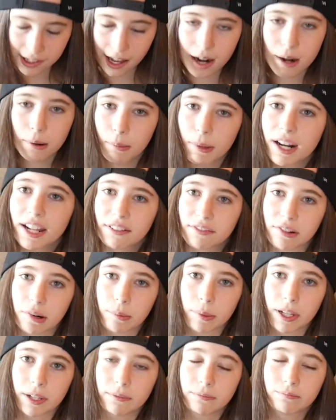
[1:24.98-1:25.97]
a lot of money
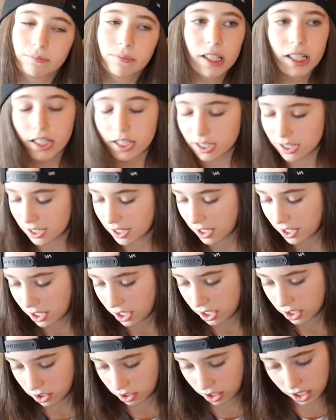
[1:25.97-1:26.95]
from it.
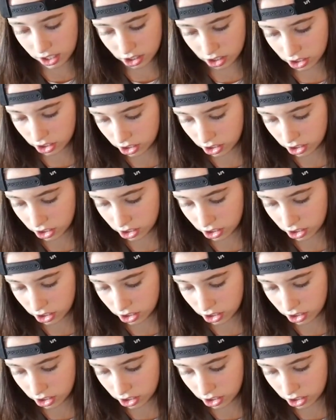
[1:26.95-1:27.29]
So that's